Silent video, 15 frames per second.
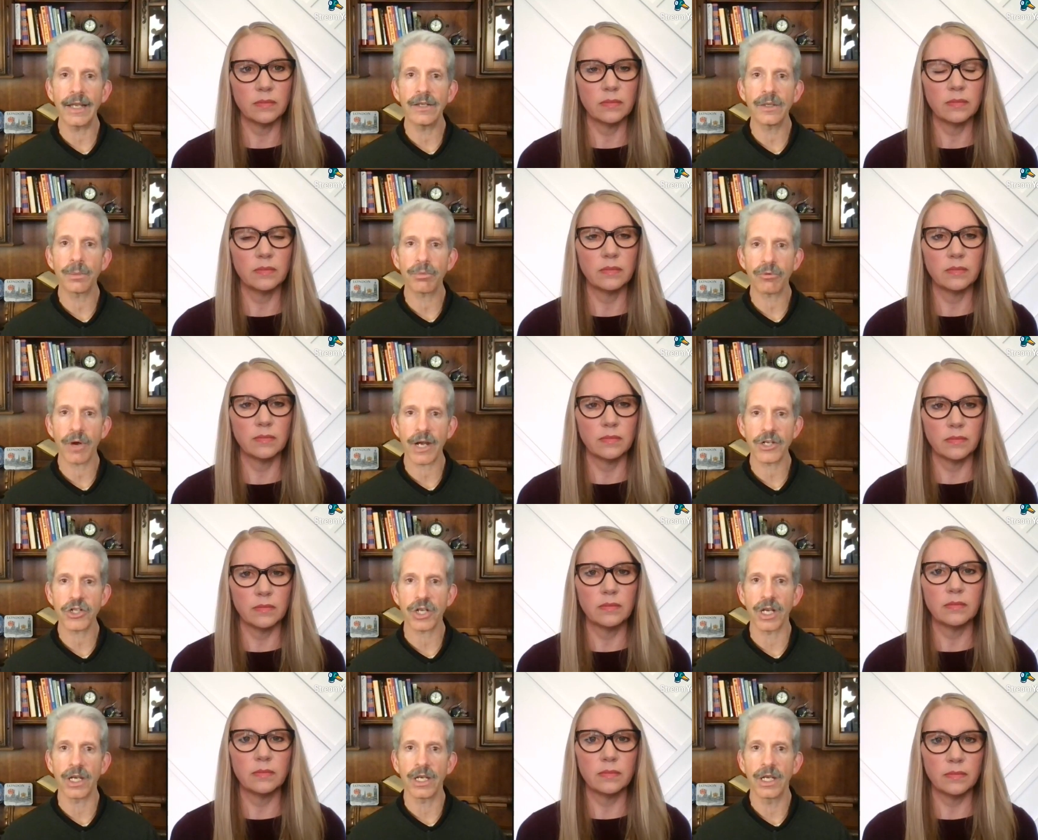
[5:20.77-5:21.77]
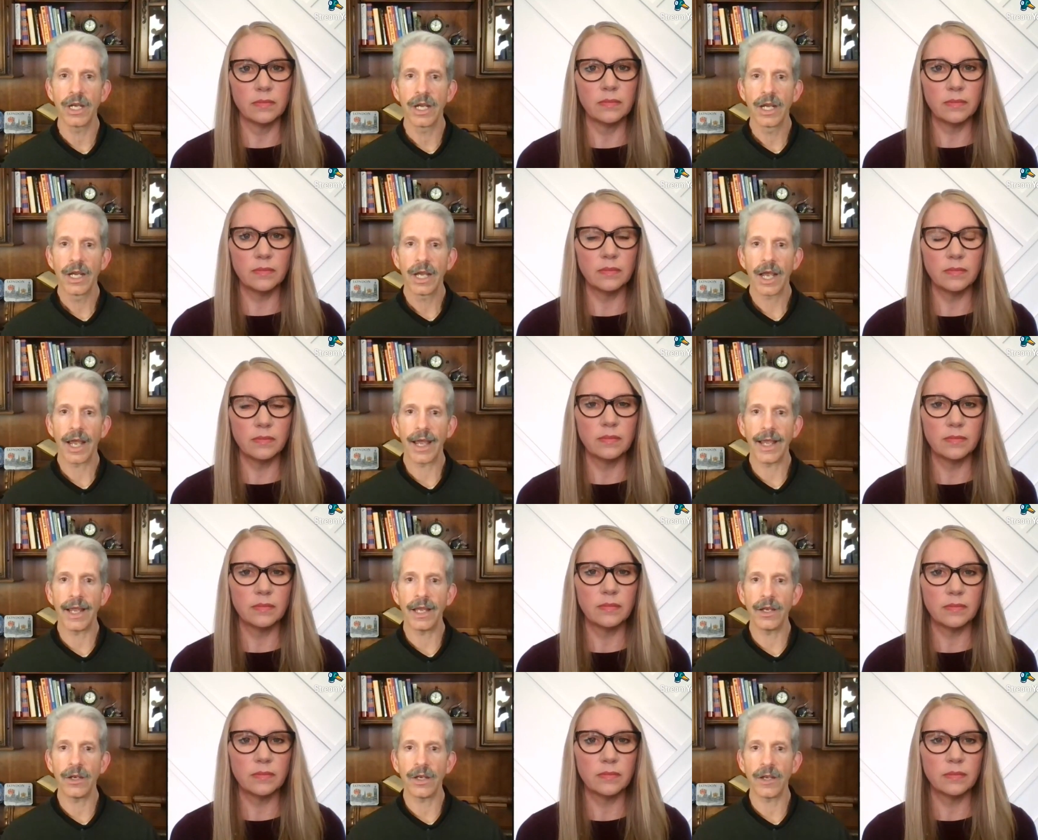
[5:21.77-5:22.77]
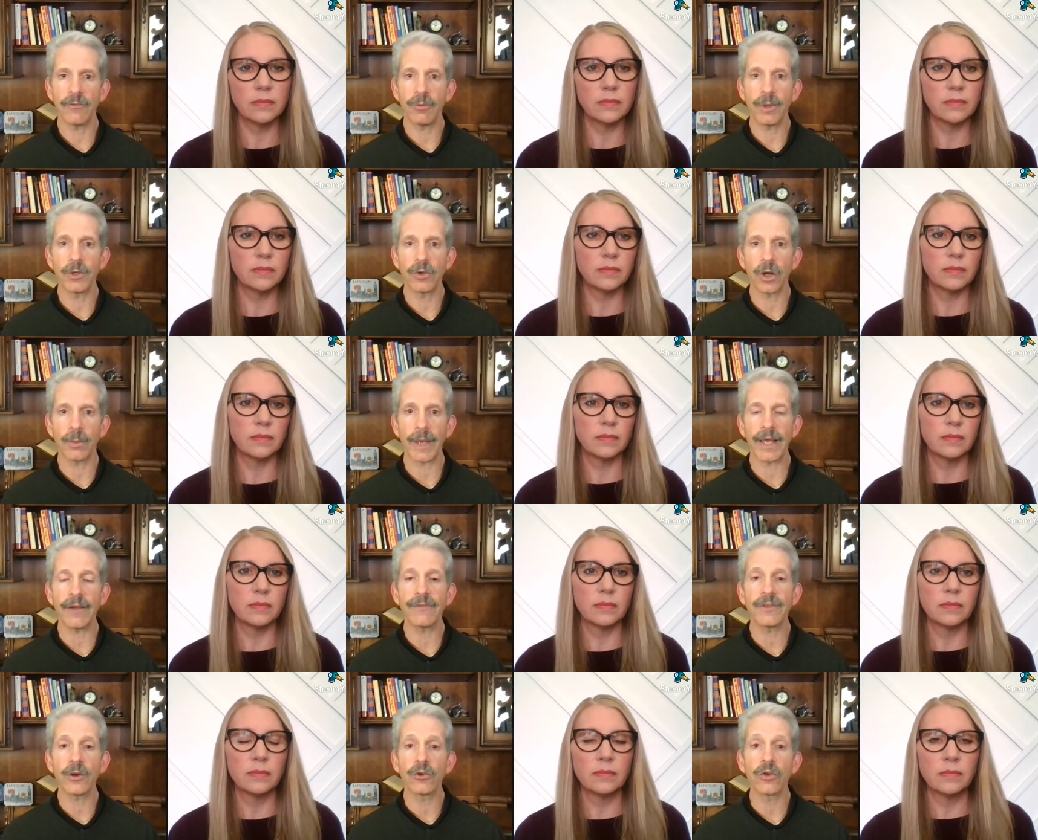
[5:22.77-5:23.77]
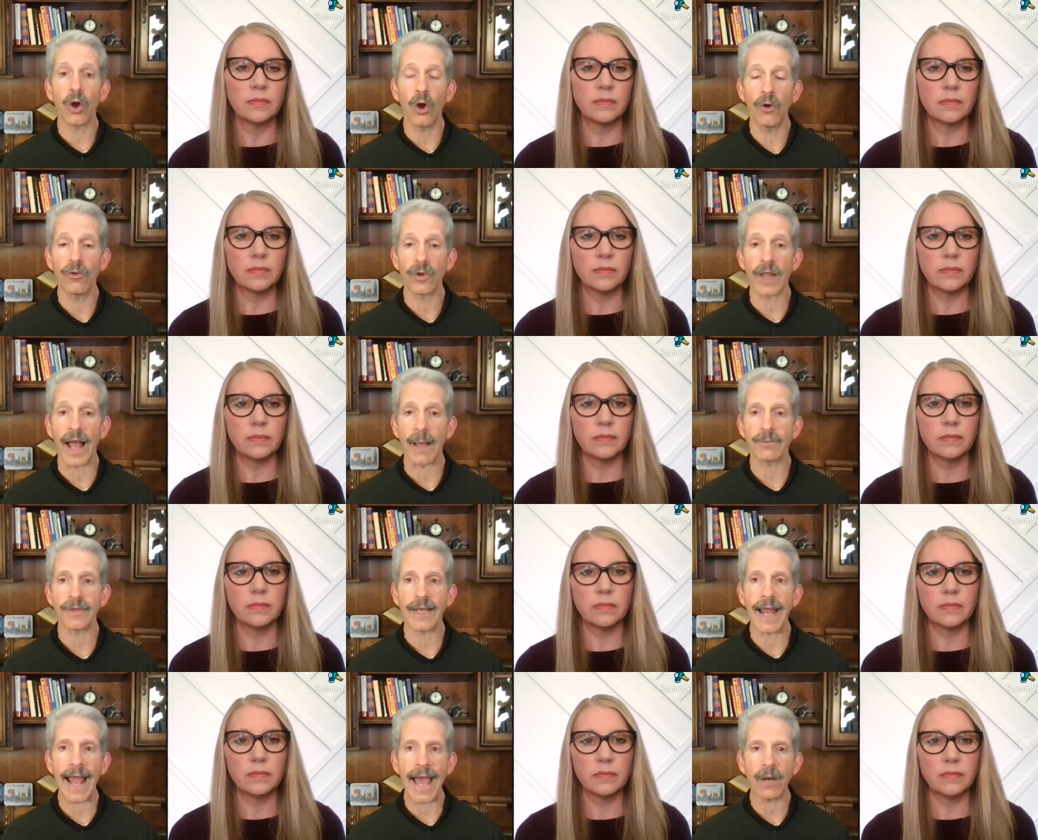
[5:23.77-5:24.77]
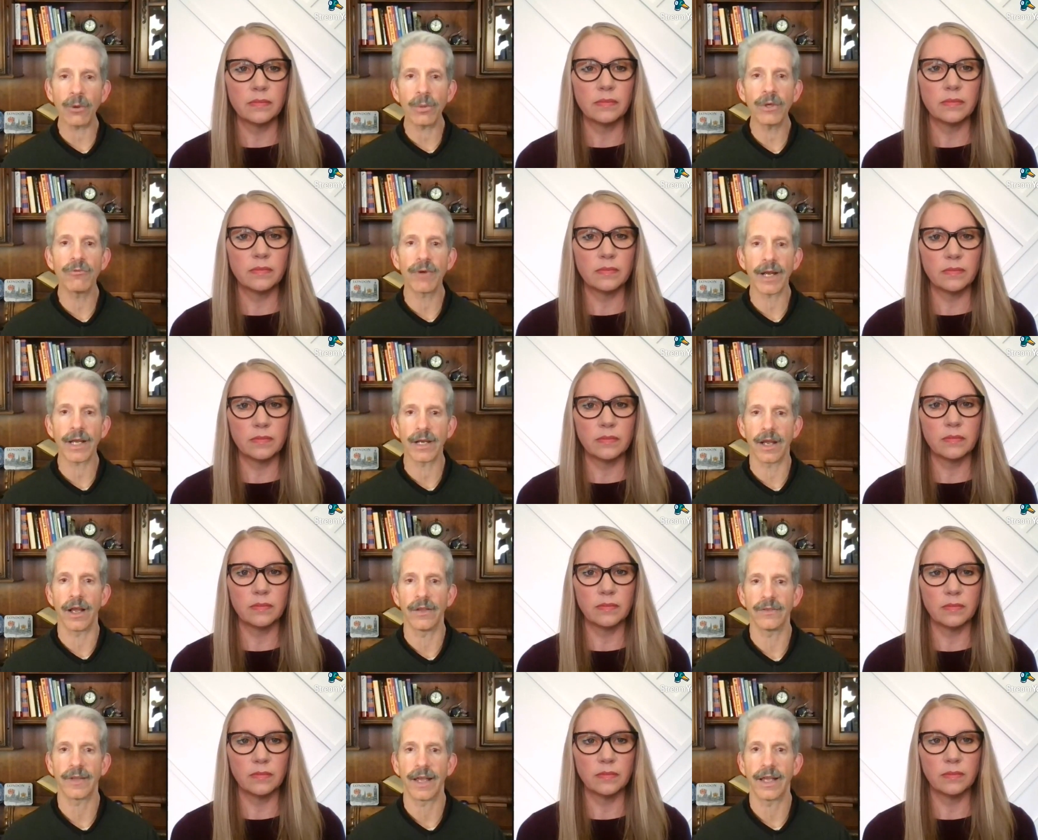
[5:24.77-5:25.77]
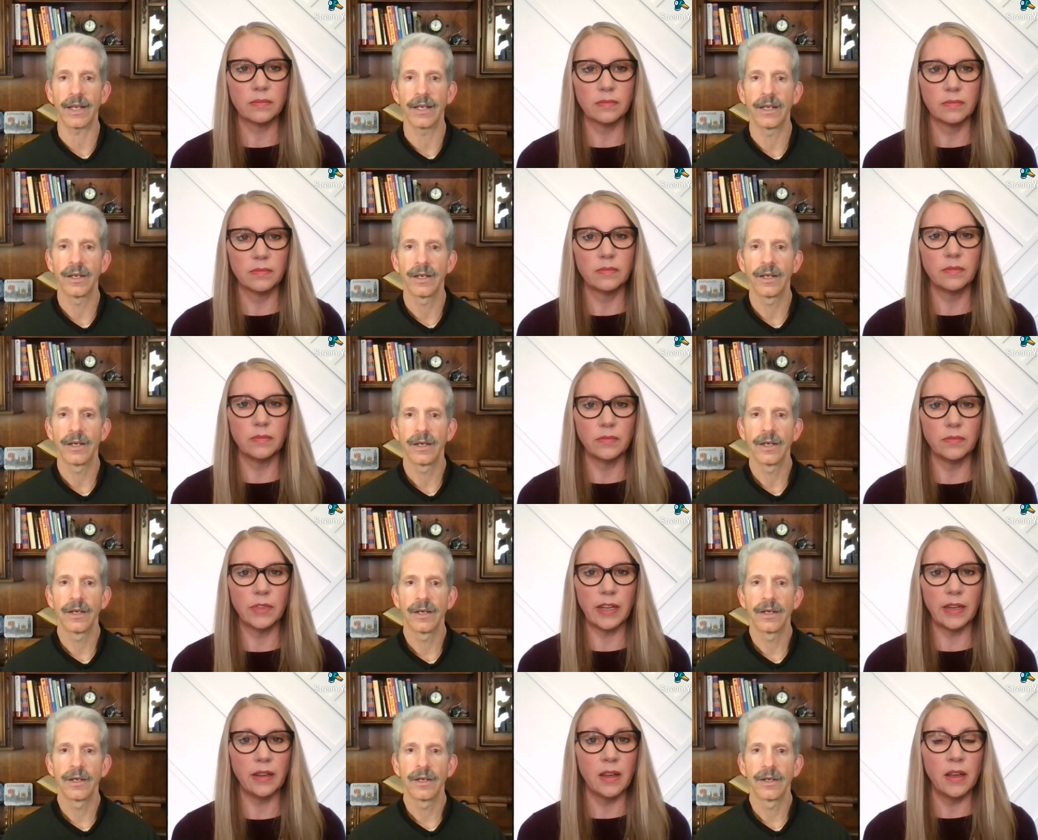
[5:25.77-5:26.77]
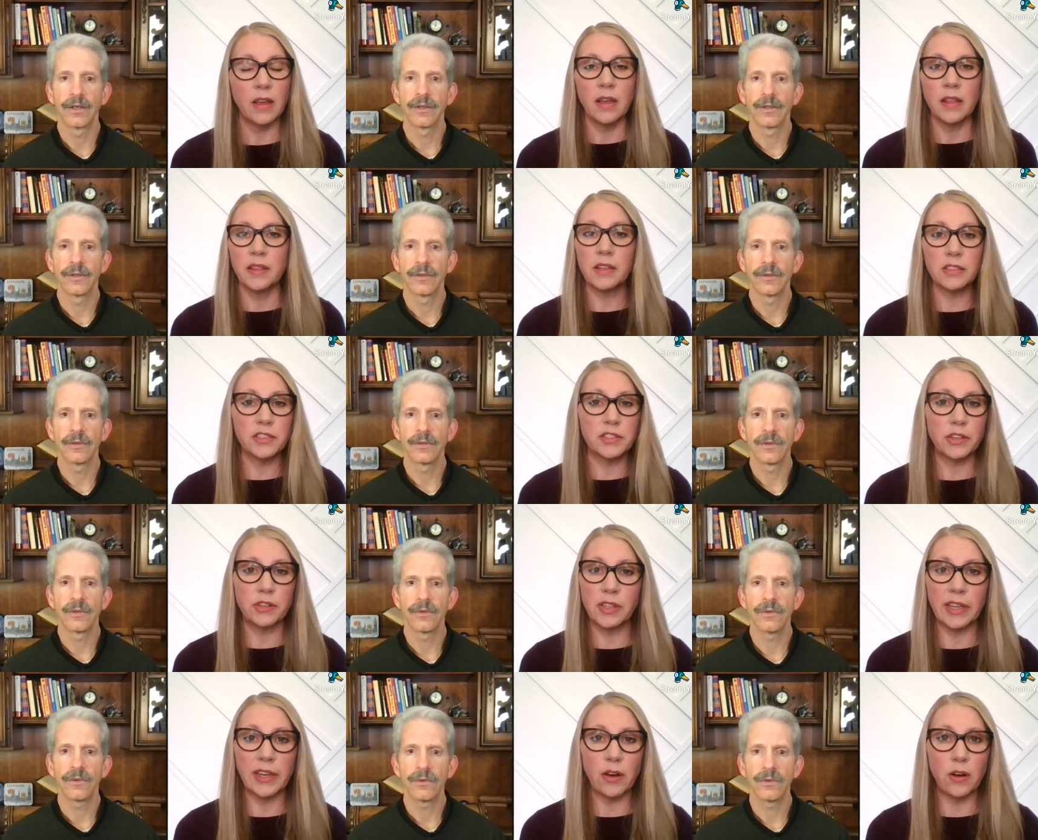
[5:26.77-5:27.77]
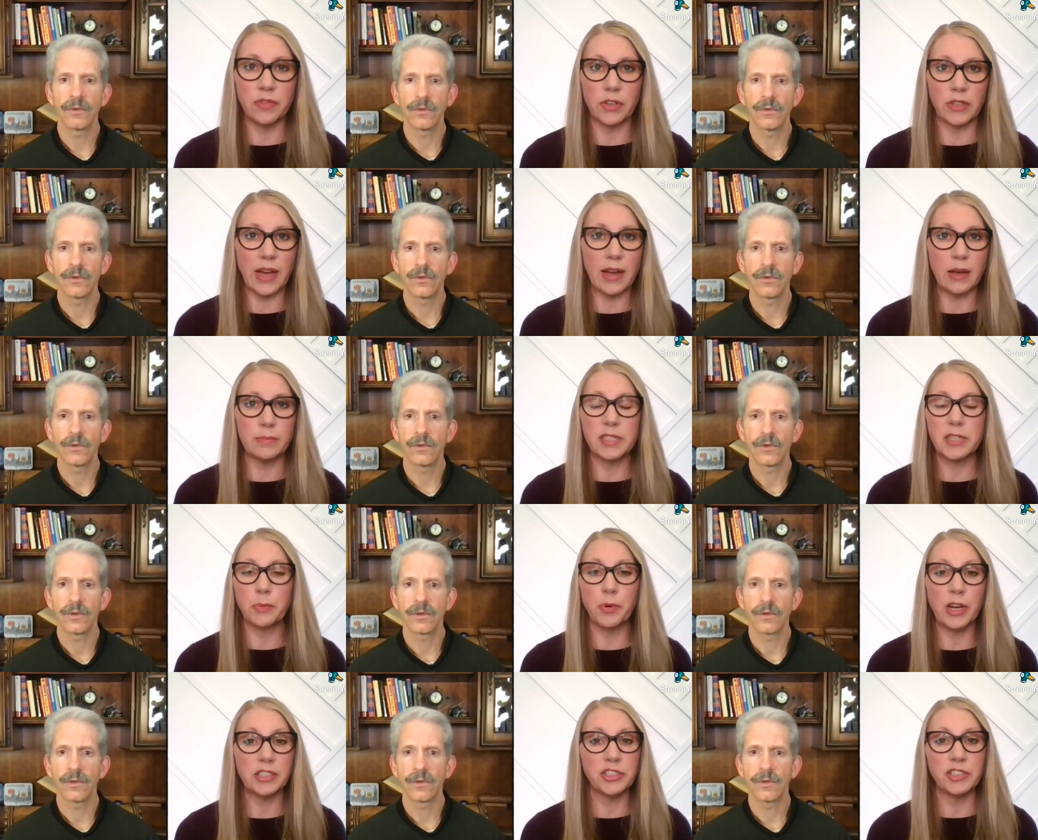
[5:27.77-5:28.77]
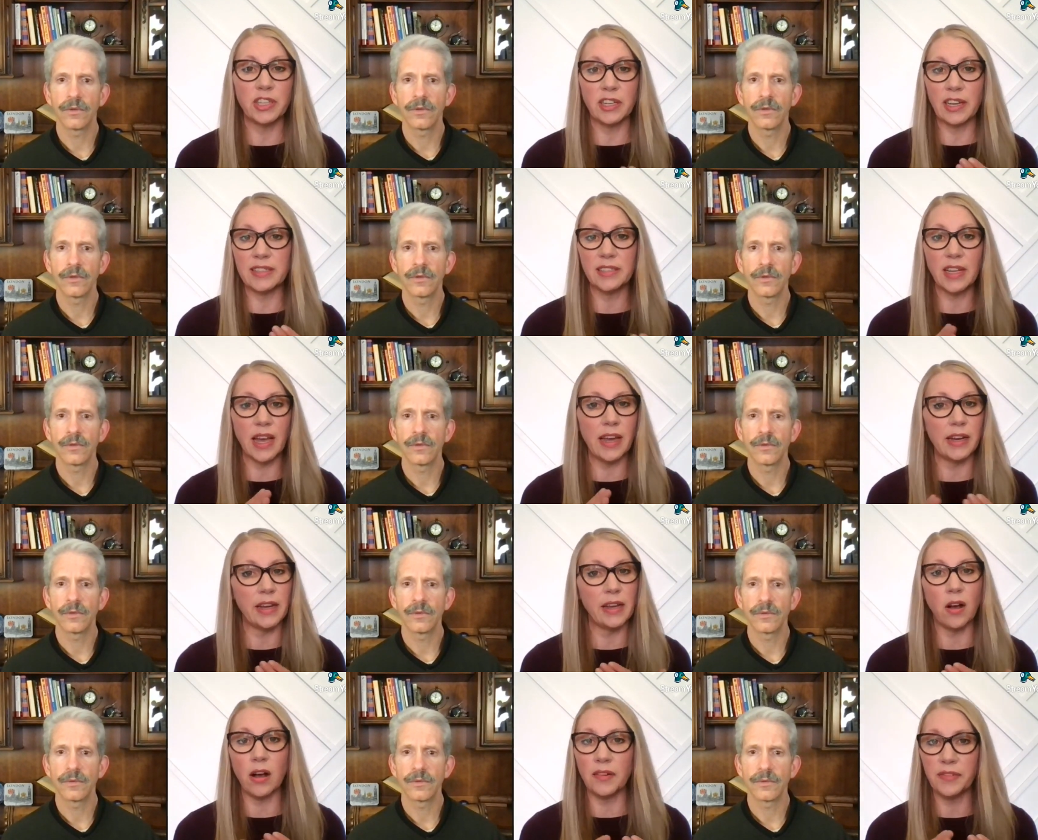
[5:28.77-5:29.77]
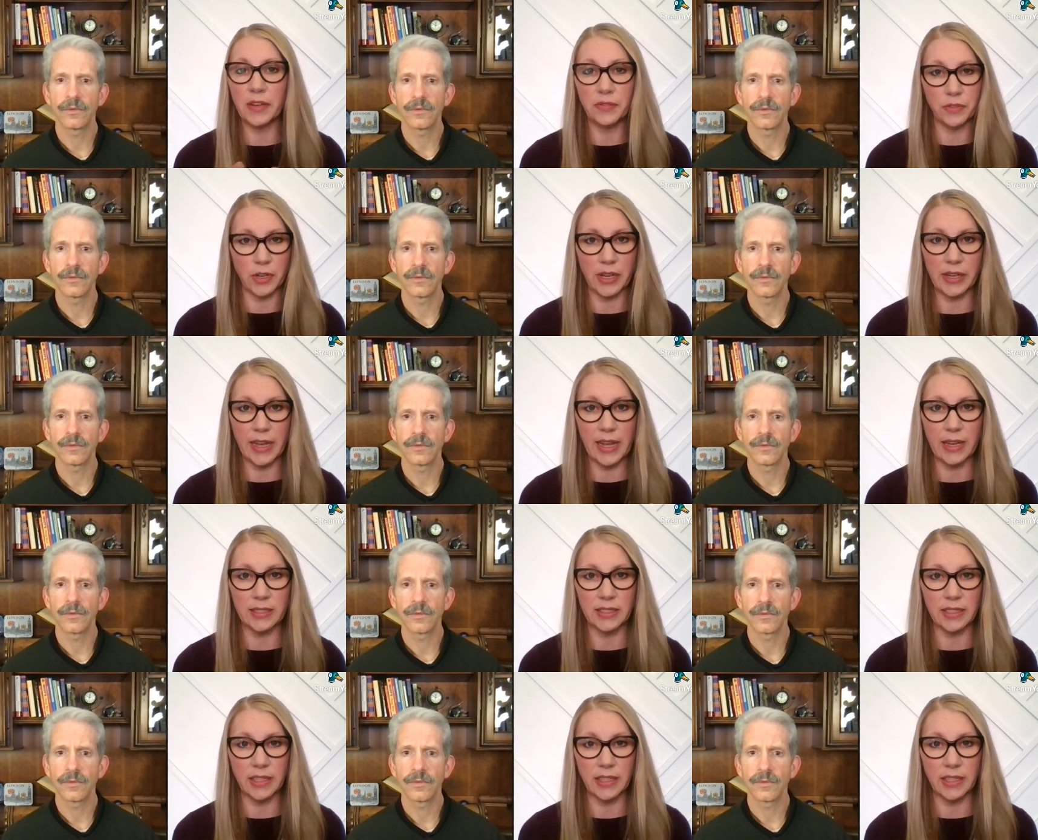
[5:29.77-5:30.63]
Speaker 1: and depression? And if we can talk about if there's overlaps and how do we recognize that?
Speaker 2: Right there are certainly overlaps. Depression and anxiety often run hand